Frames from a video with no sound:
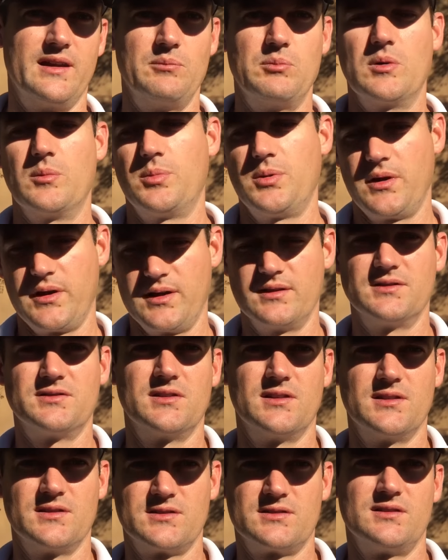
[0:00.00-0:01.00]
They've been playing
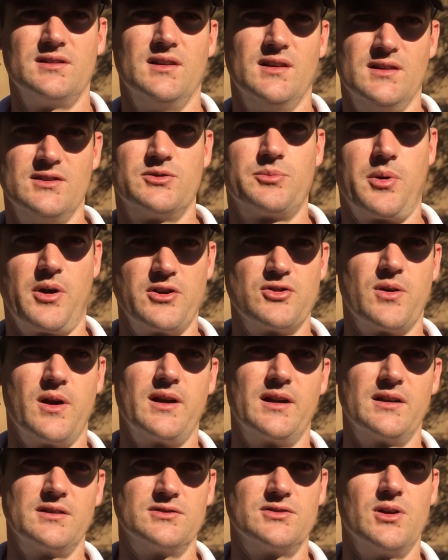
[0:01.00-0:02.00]
since spring training.